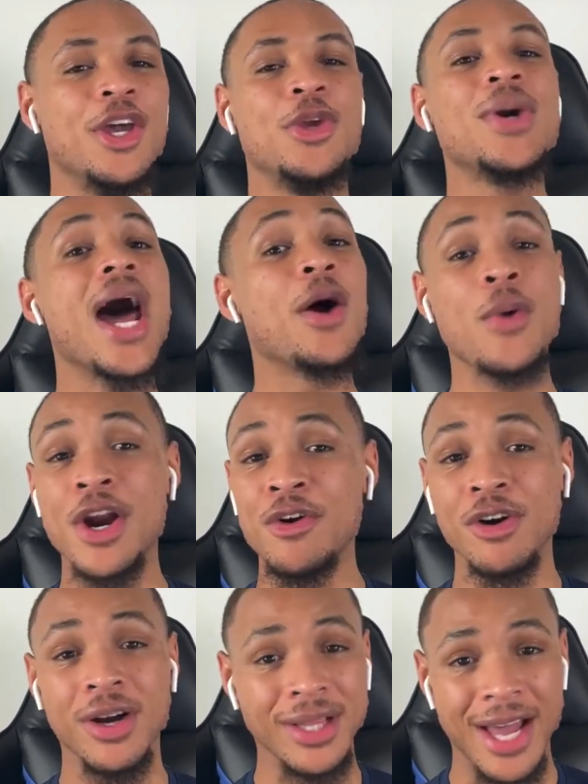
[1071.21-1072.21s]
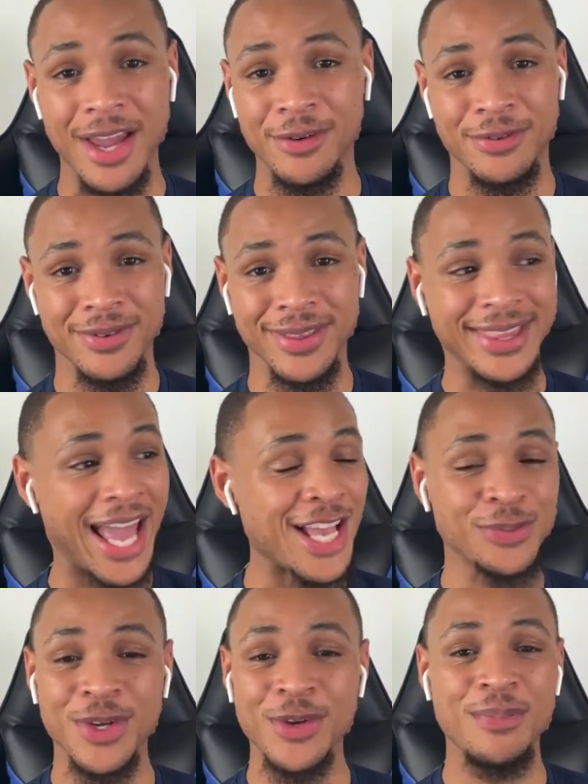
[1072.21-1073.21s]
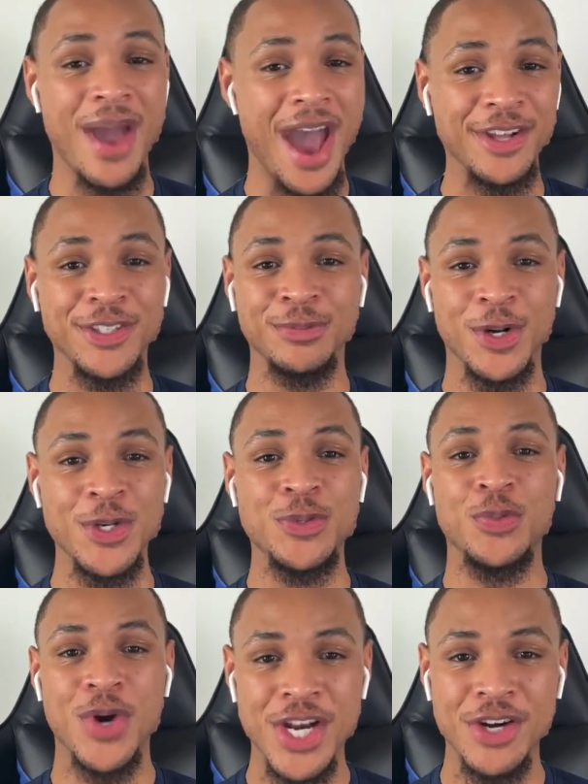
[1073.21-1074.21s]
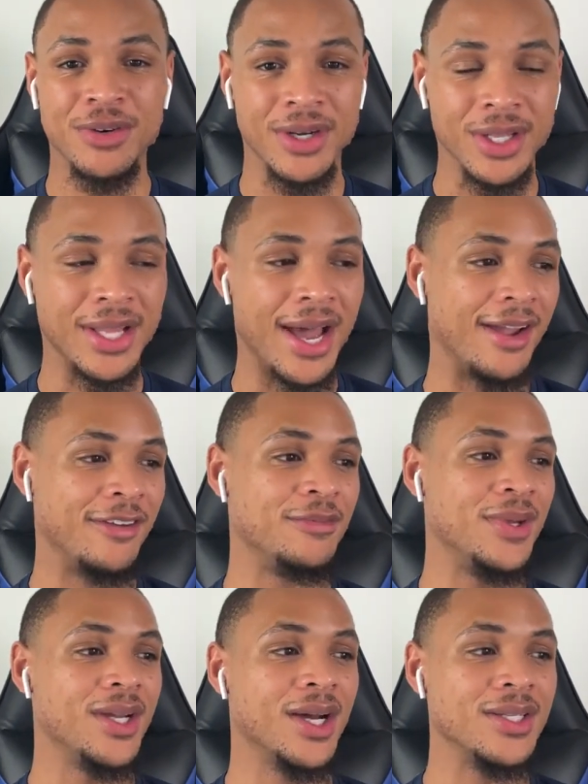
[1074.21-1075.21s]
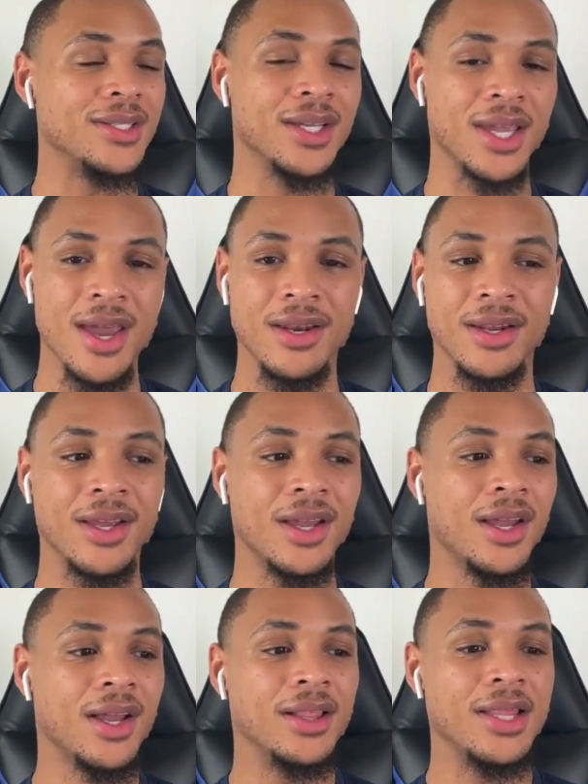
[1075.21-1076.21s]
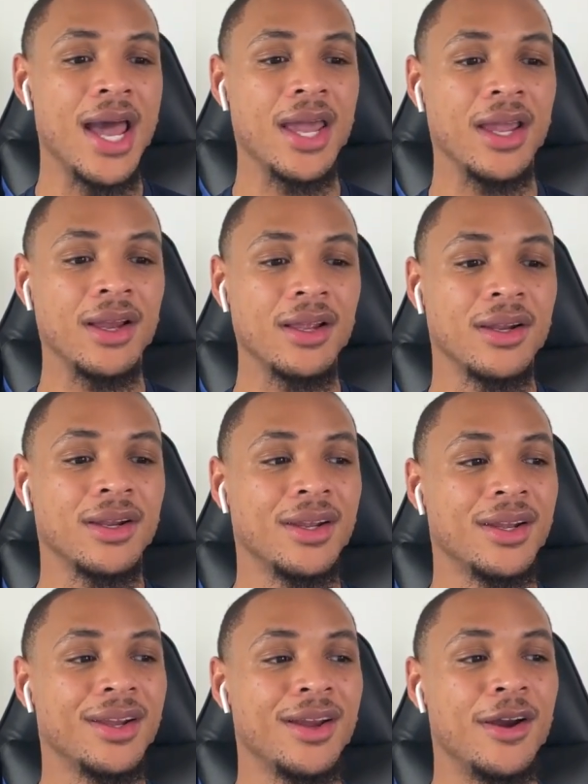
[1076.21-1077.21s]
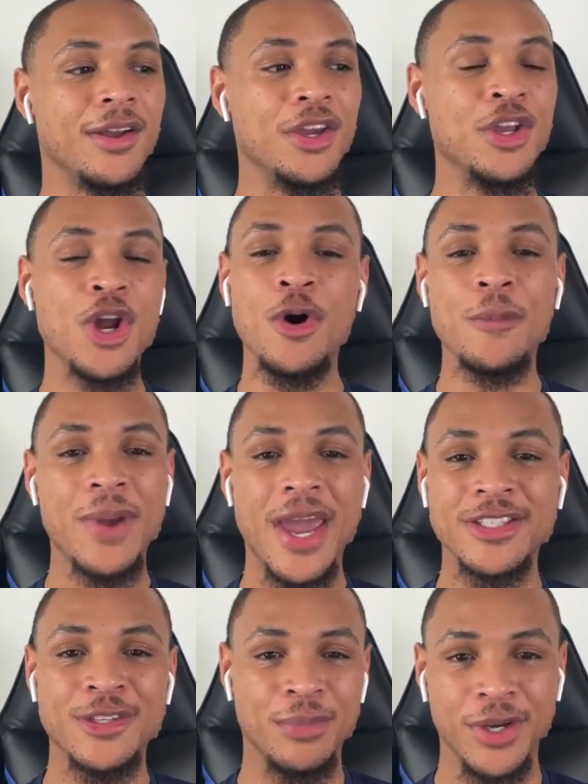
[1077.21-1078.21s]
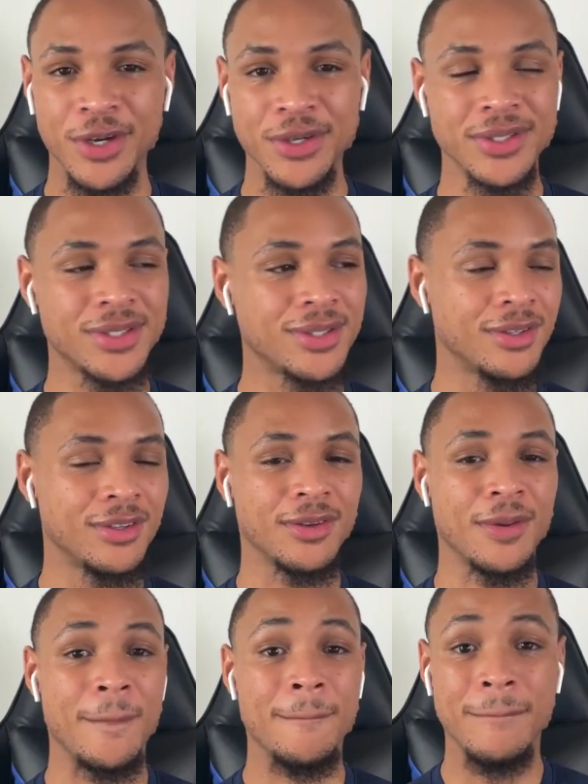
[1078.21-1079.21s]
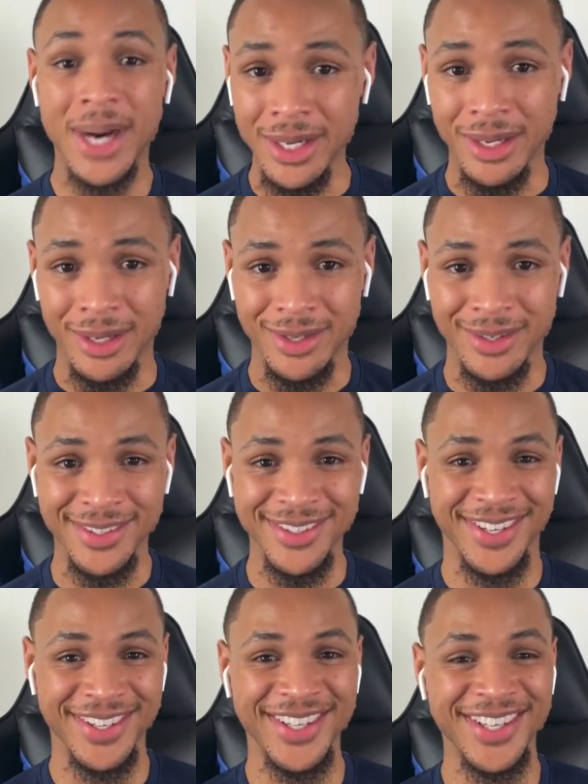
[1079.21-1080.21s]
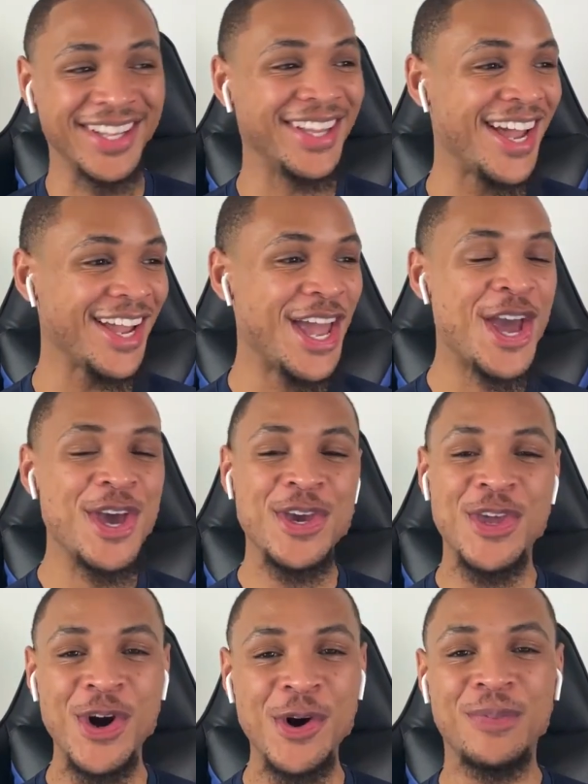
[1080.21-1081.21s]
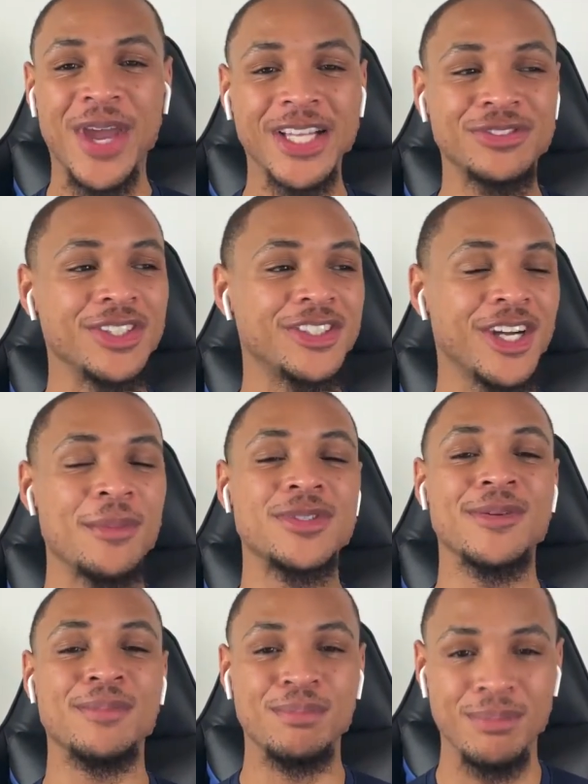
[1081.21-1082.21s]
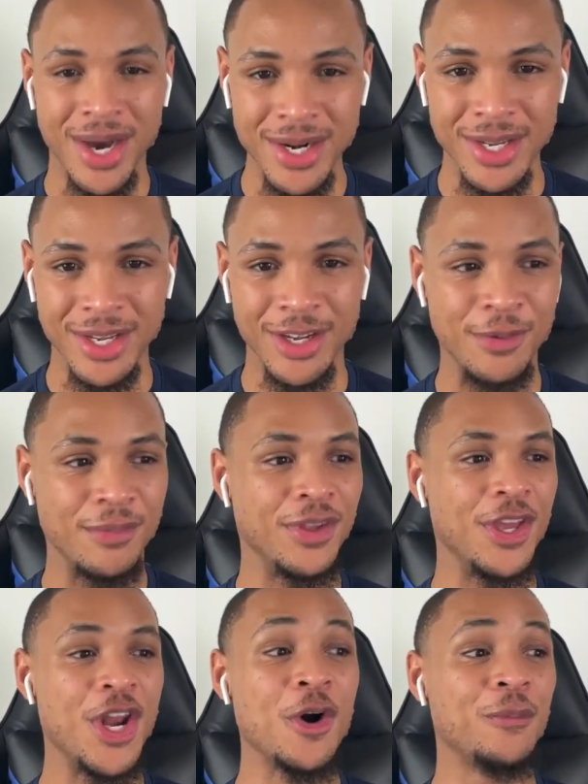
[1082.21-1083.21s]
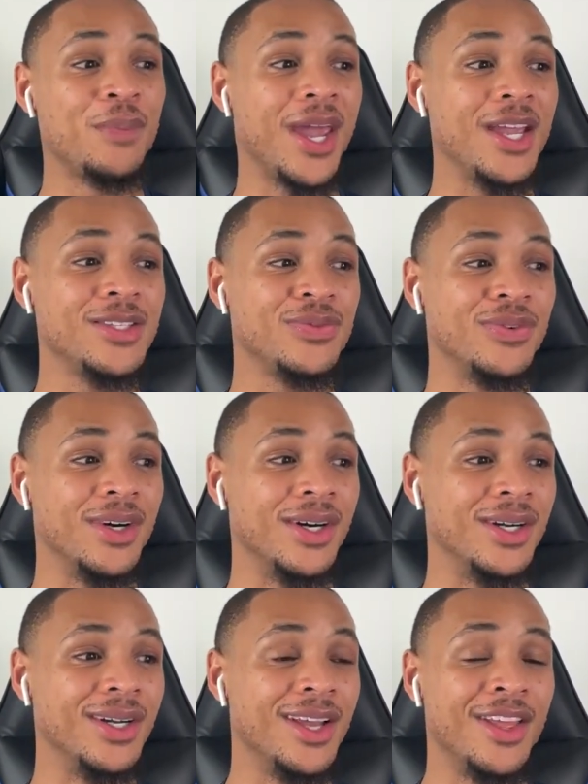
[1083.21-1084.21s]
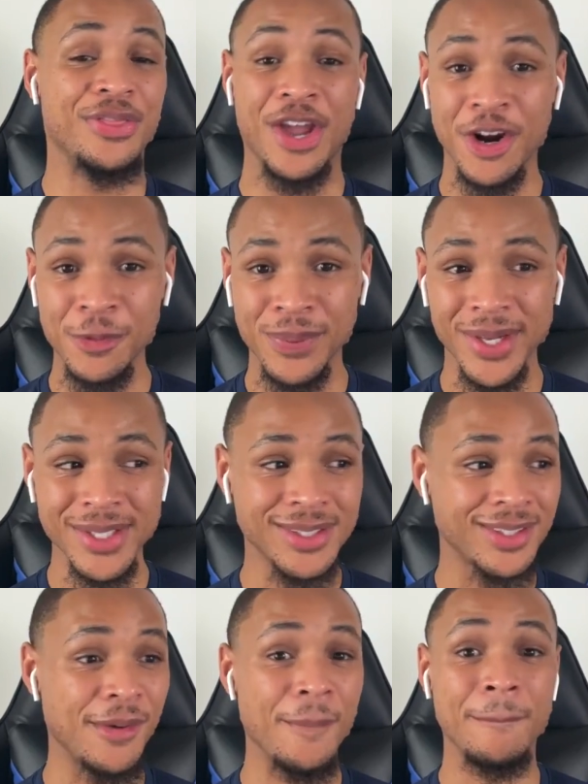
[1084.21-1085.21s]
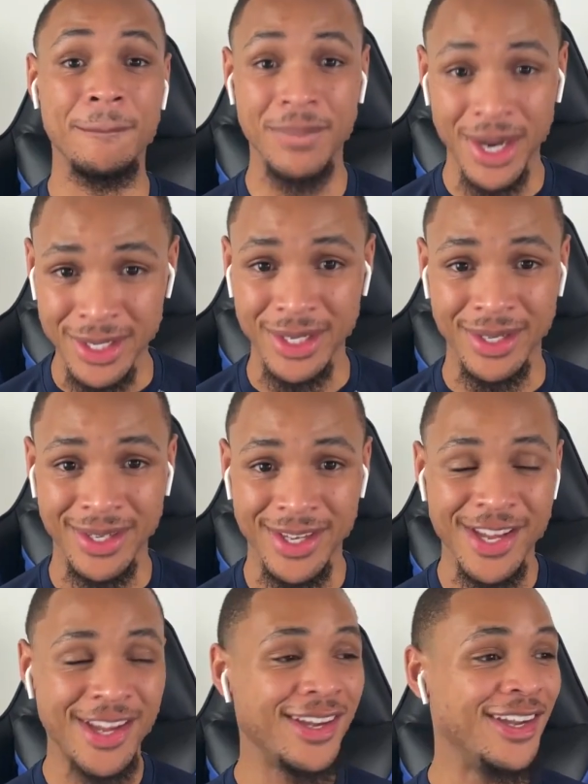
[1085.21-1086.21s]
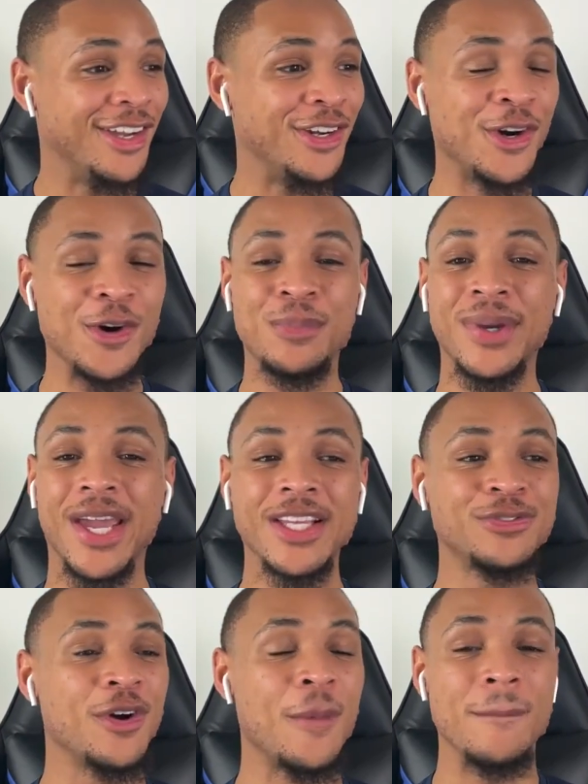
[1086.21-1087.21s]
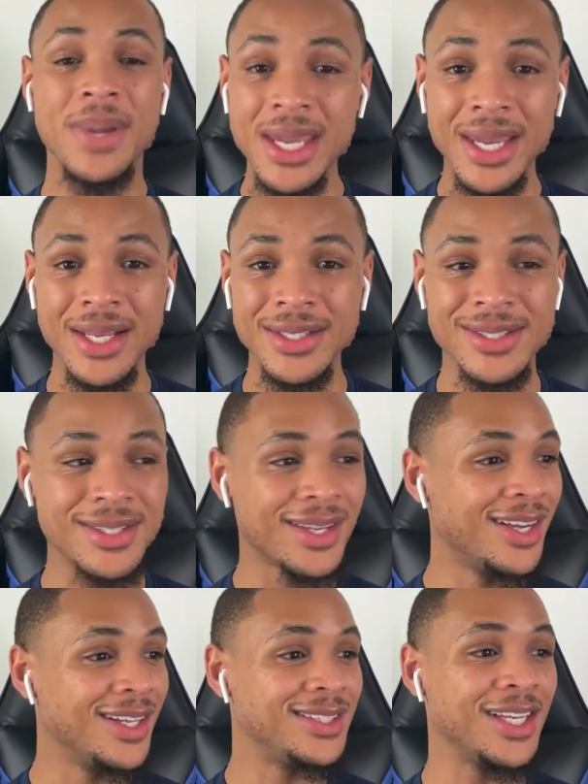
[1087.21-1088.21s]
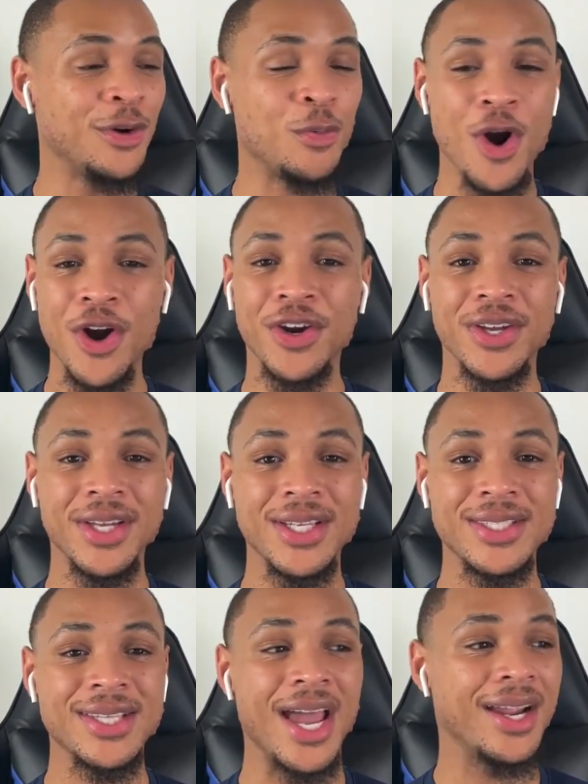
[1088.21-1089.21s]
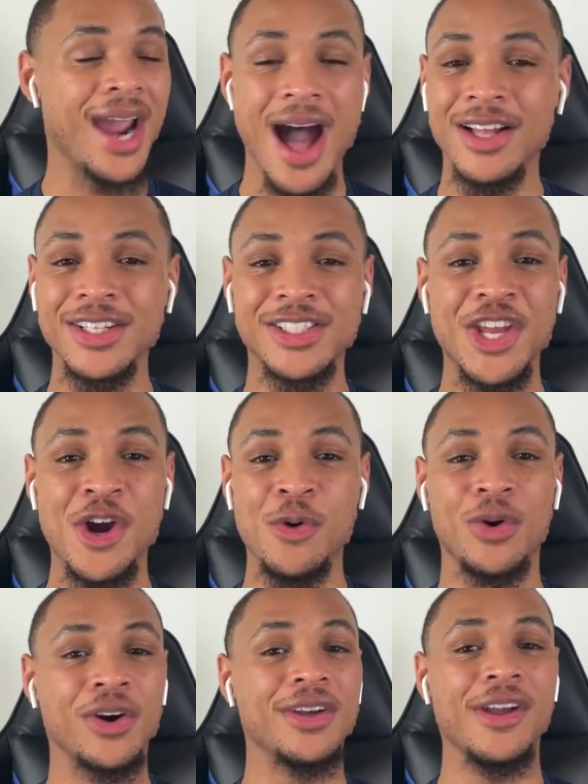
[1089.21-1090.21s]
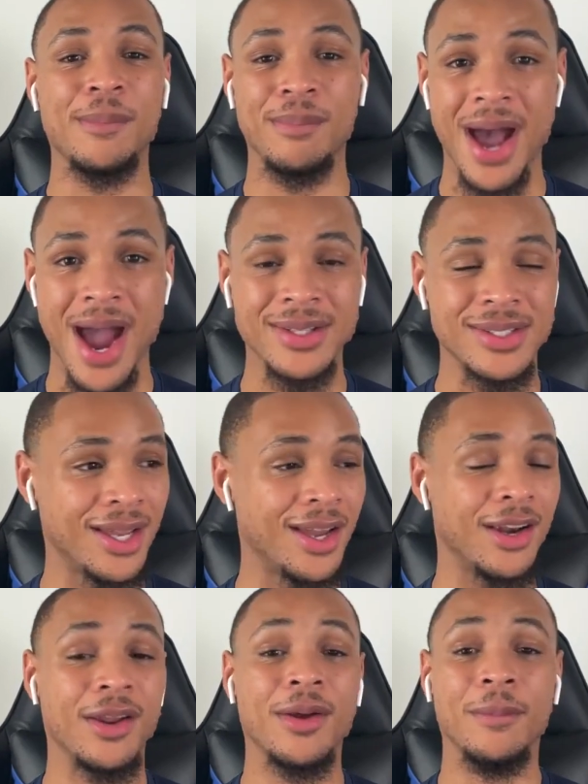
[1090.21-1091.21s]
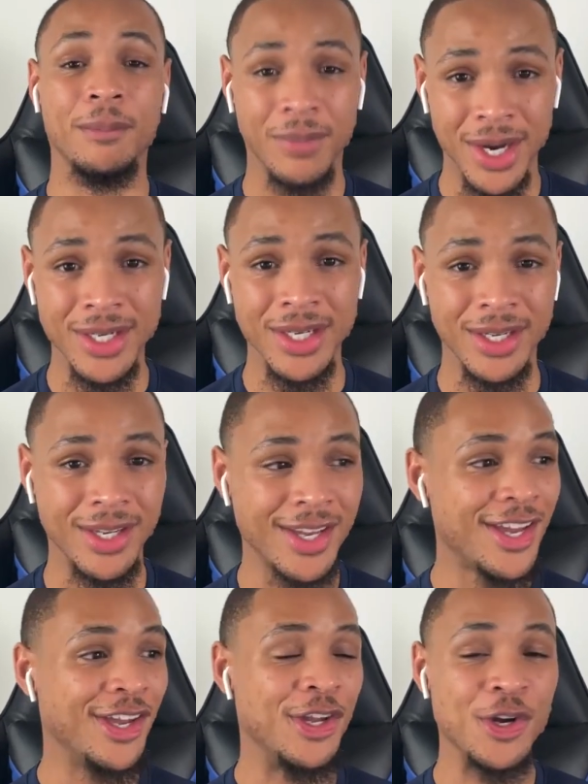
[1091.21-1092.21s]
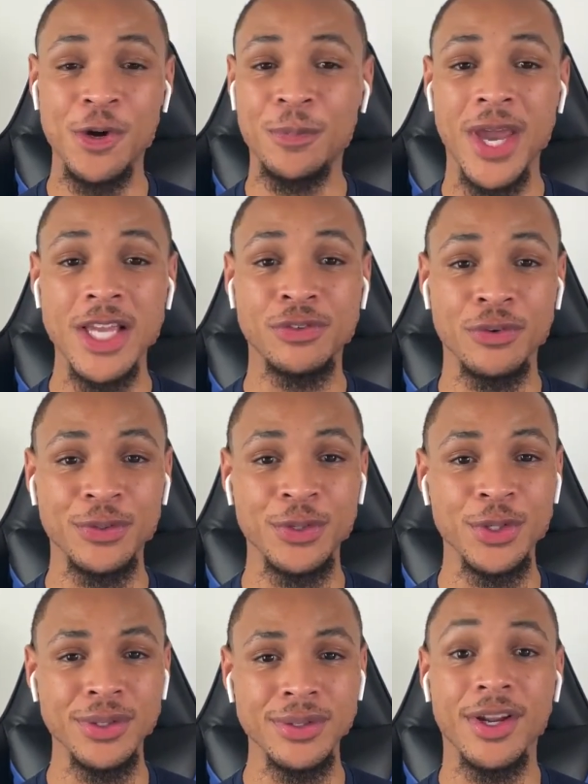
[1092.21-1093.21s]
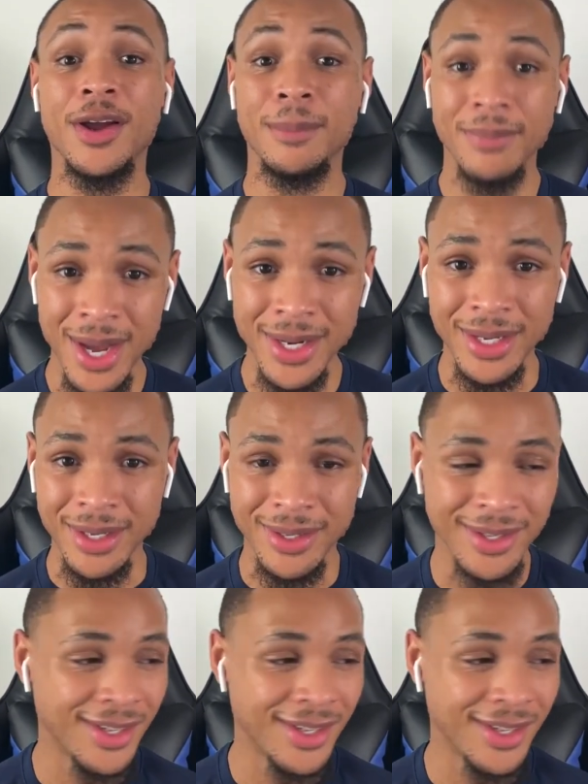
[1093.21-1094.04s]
You got to win in real life. That's what matters most. Win in real life. Because again, like, you know what pays the bills? Money. Like, you know what pays for trips? Money. You know what pays for therapists? Money. You know what pays for meetings to work with your psychology or work with your mindset? Money. You know what pays for food? Money.